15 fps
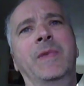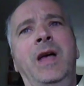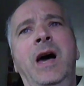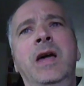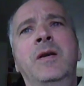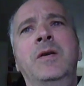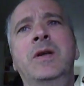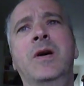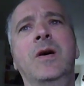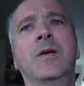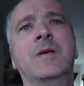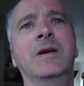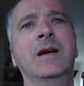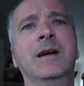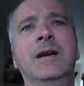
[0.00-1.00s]
I don't
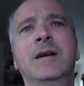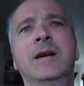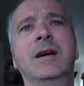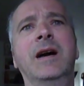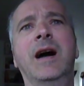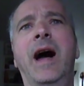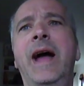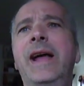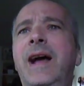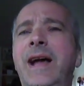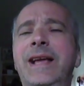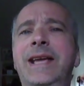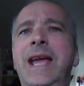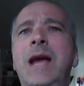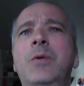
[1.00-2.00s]
know. I I
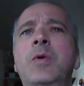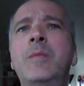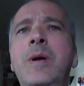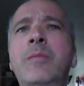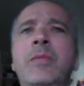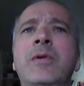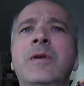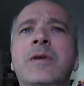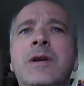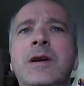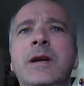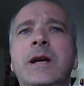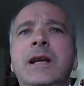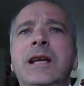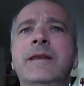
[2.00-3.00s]
can't remember
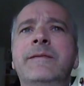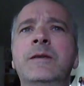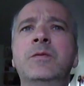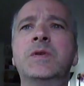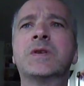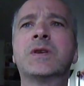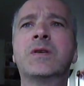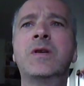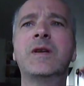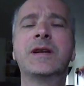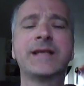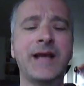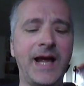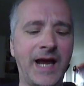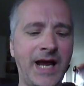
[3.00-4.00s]
if it was Kurt
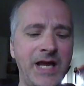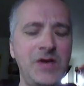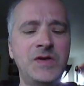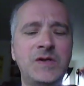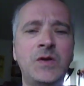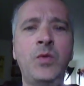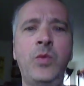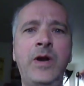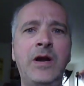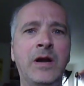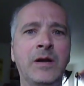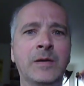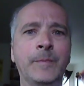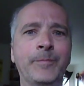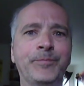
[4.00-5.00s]
because I I used to
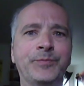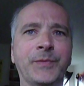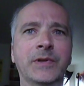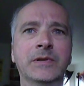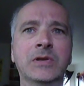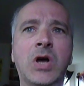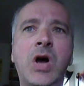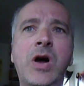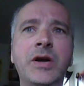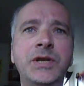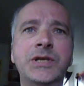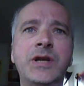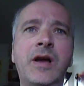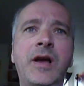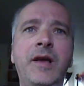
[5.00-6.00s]
wear long
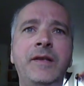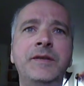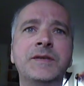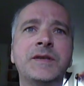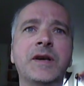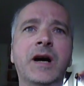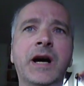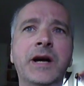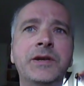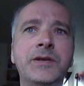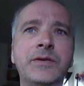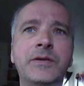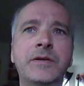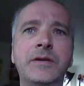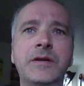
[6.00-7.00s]
johns
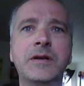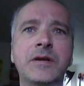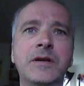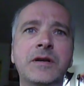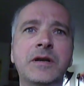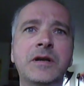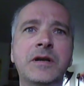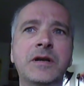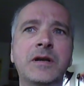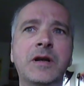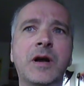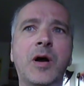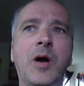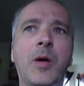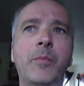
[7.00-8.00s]
under
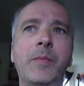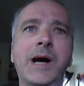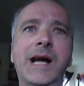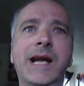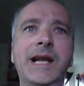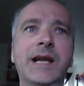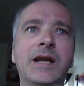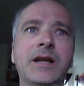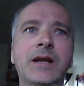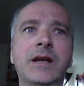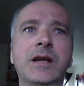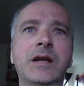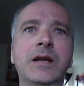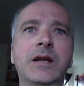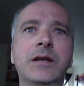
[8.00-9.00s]
my
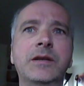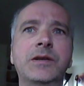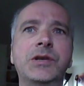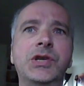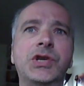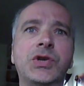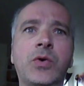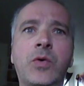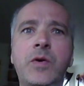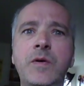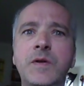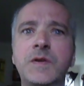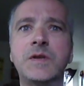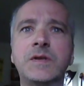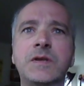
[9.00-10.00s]

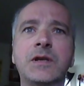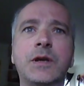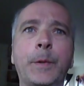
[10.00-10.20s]
shorts